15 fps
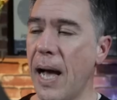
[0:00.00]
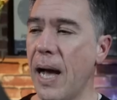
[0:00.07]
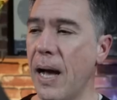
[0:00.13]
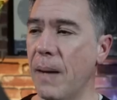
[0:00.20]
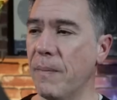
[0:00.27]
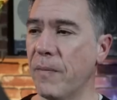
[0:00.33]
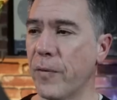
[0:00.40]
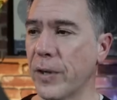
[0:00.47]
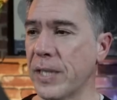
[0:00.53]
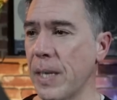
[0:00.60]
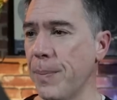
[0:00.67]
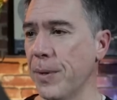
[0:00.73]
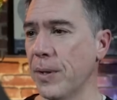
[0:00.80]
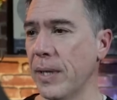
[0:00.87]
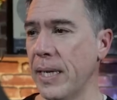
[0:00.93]
Um, for
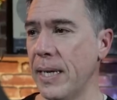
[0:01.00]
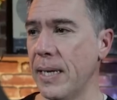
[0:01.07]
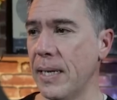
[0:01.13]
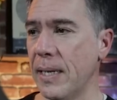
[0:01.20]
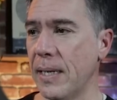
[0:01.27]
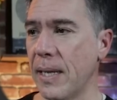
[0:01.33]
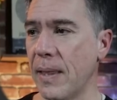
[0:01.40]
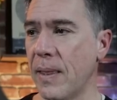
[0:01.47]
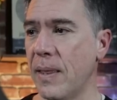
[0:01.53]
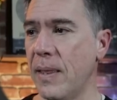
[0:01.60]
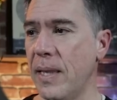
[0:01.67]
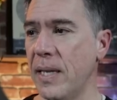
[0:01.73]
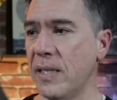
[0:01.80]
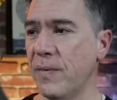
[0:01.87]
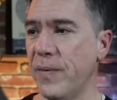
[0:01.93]
example, in
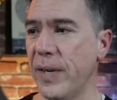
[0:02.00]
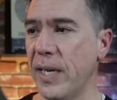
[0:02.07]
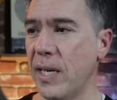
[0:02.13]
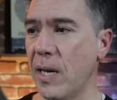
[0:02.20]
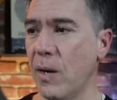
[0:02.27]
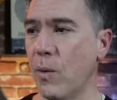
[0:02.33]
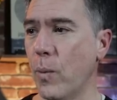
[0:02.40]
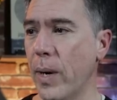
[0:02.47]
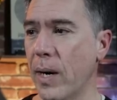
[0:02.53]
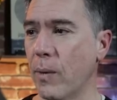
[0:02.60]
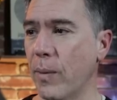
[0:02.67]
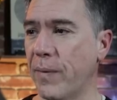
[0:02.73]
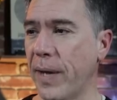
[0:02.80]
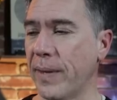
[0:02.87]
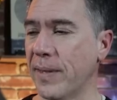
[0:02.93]
this video
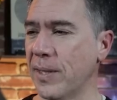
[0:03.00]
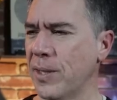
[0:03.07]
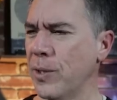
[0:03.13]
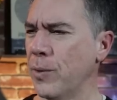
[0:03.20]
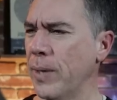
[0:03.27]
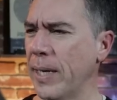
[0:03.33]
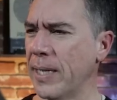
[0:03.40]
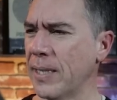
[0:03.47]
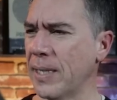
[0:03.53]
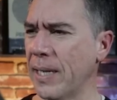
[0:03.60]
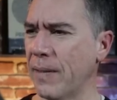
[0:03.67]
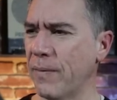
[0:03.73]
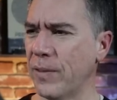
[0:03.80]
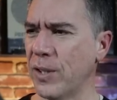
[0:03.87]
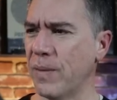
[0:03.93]
where we've got this dude, I guess
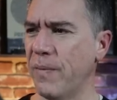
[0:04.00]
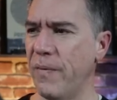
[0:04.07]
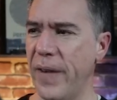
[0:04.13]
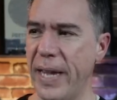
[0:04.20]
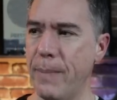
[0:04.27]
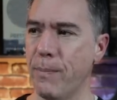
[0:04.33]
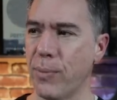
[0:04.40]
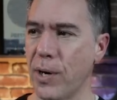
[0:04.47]
like just vape